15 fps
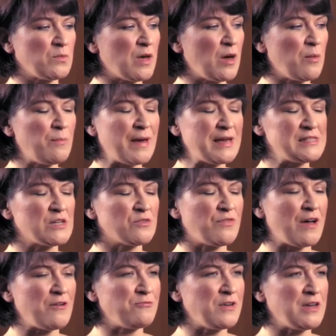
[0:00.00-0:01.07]
a basic
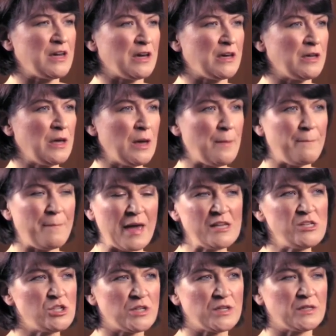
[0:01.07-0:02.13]
5-finger
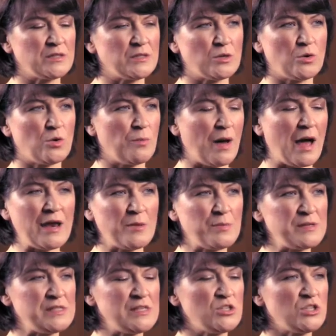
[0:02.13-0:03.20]
major or minor
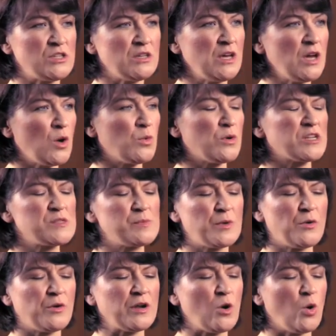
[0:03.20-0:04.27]
position, we're
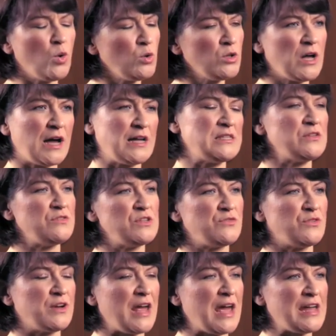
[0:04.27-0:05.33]
exploring all kinds of
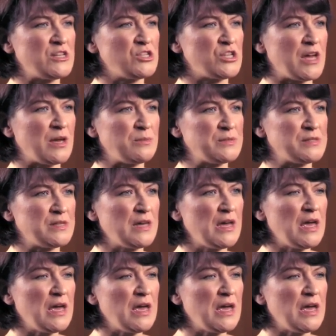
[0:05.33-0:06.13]
different hand shapes,